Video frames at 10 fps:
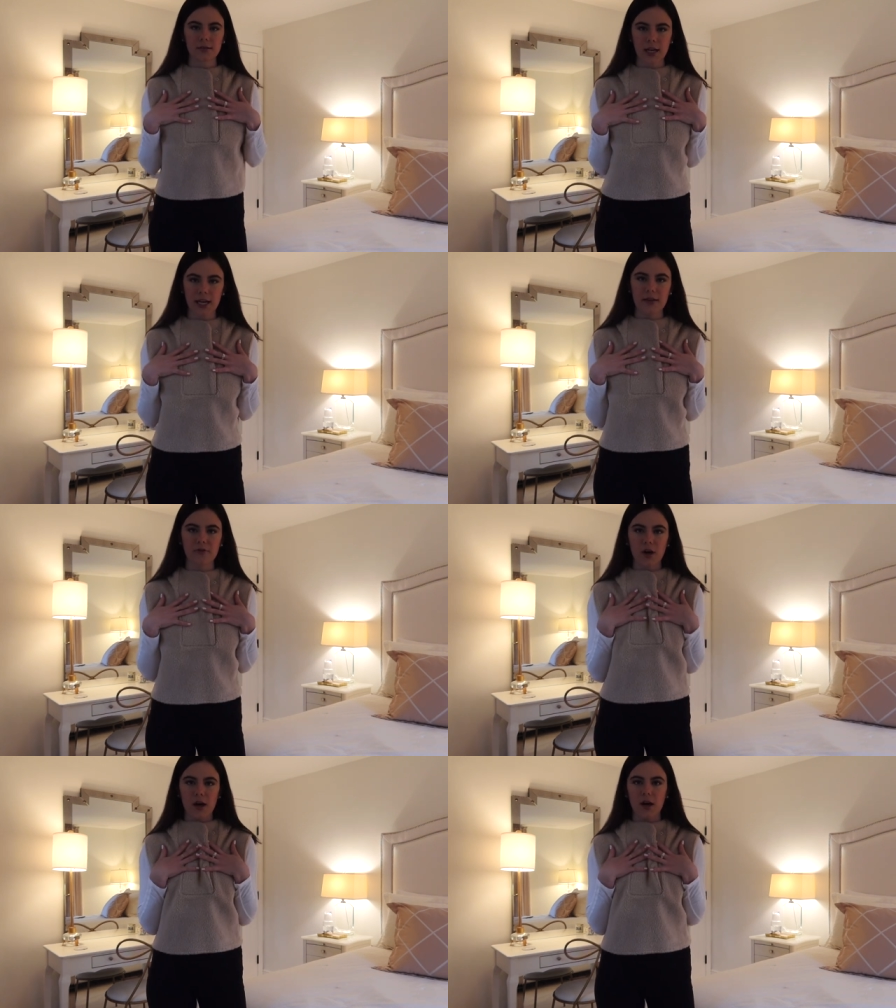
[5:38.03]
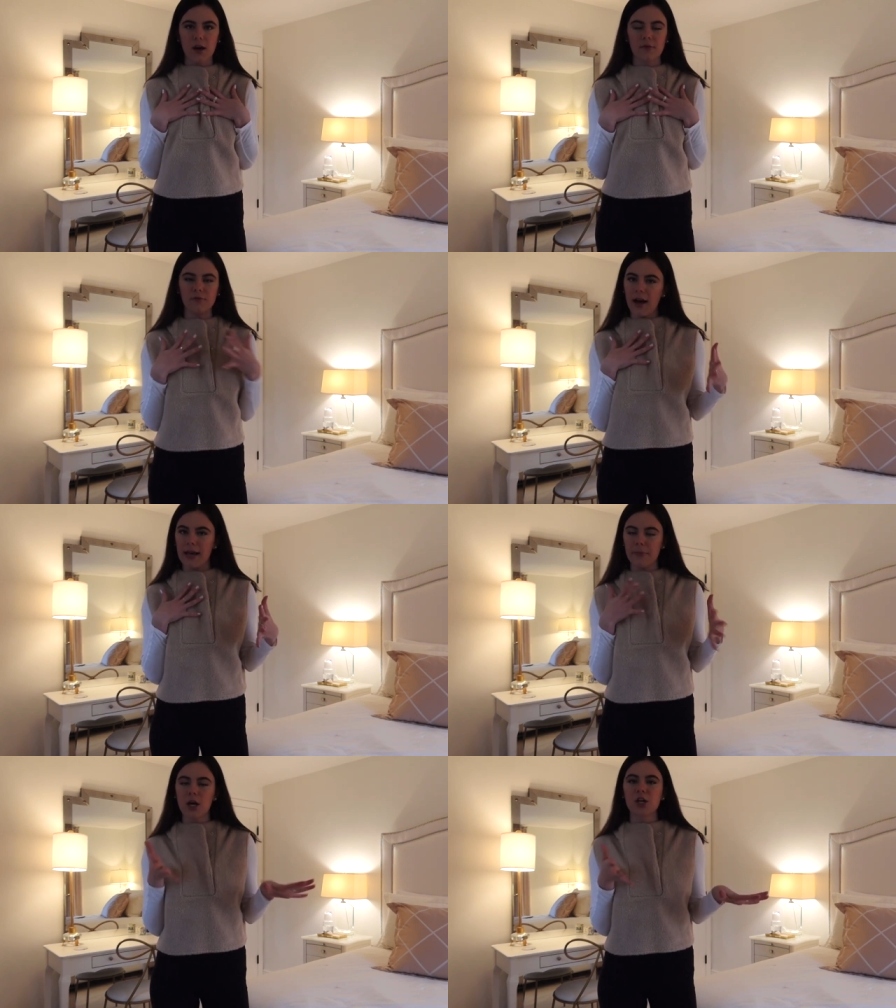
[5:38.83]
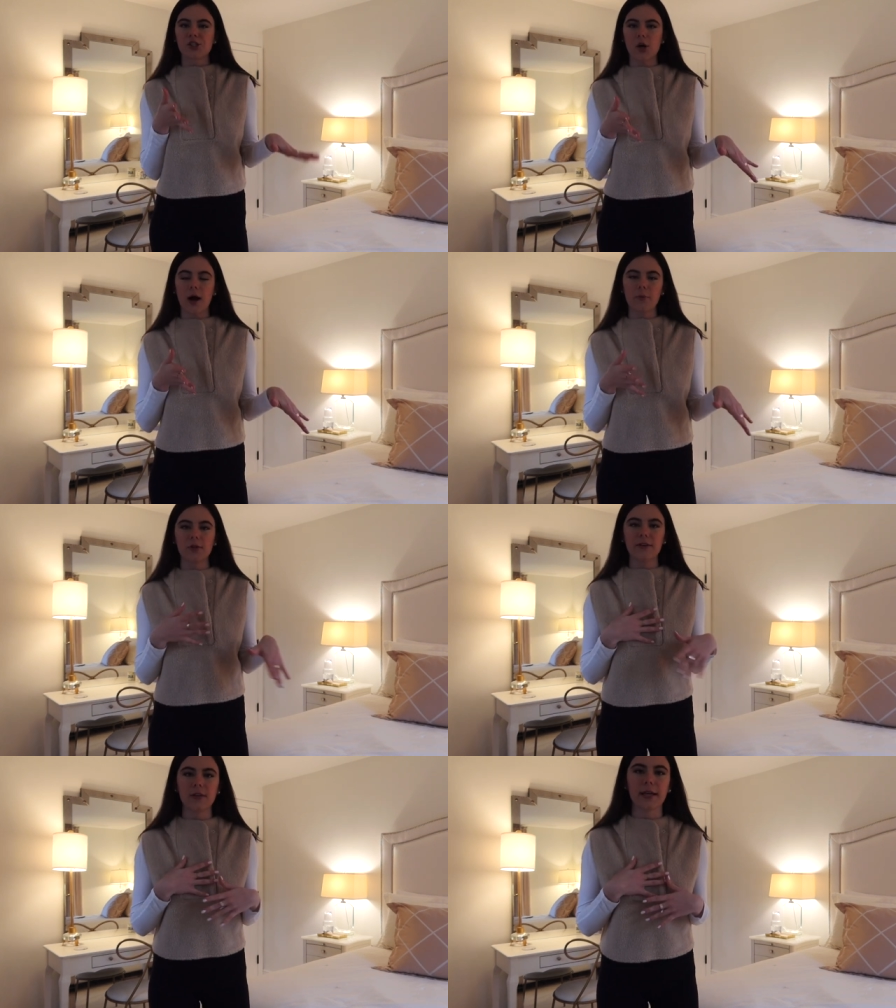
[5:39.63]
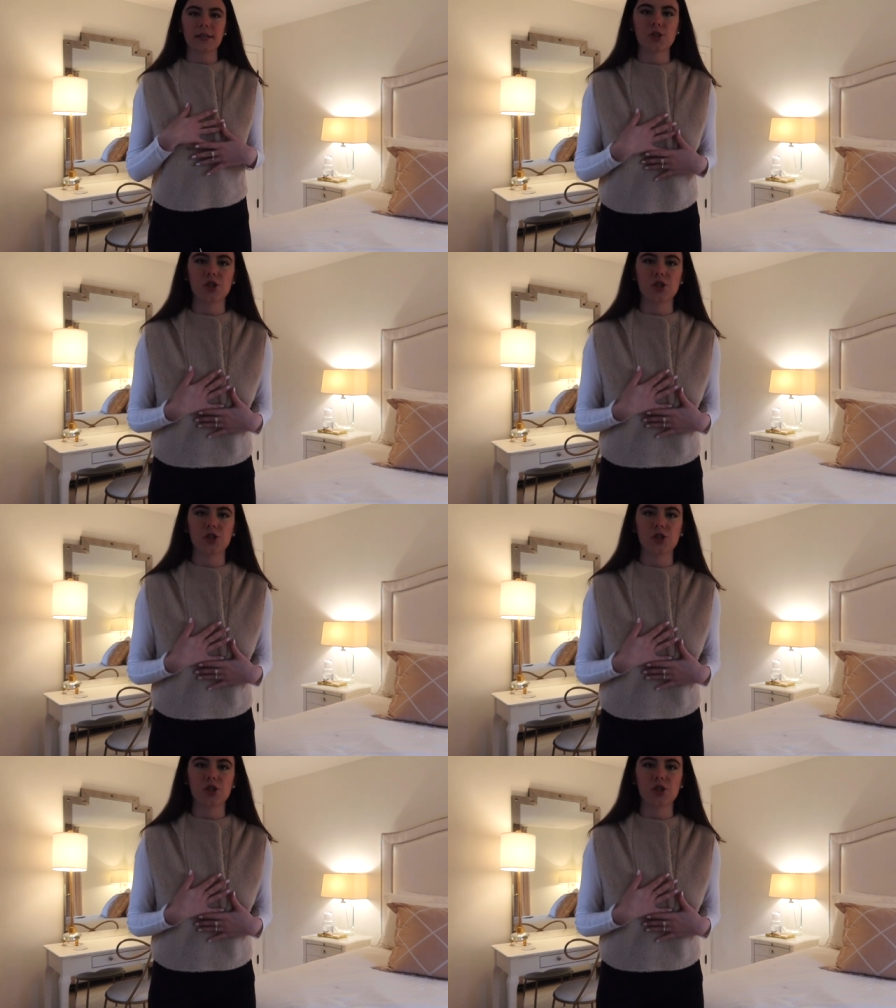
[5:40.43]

kind of a vibe so I will leave a link